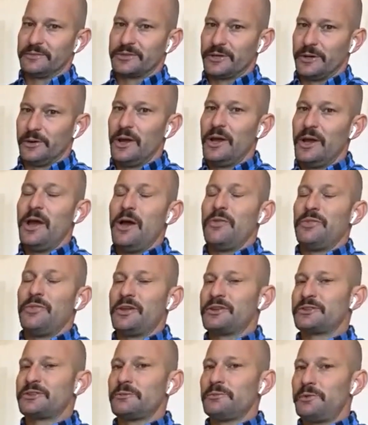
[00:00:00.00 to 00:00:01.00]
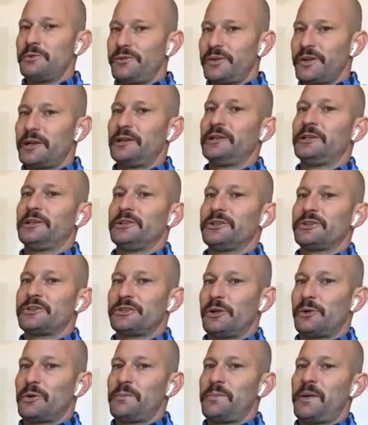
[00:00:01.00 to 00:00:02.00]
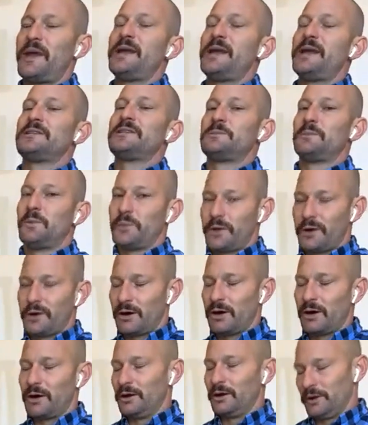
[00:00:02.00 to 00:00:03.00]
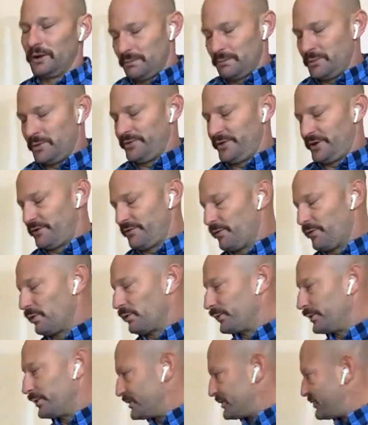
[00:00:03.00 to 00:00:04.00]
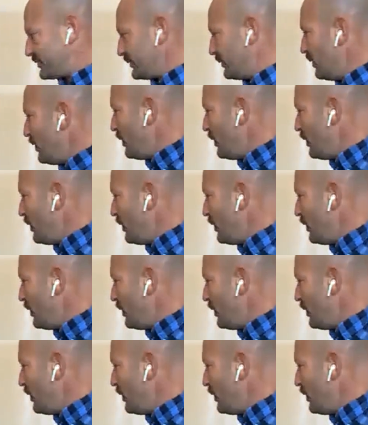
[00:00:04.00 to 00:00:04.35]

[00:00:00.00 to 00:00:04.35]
So things are moving at a little slower pace, but we are moving forward. So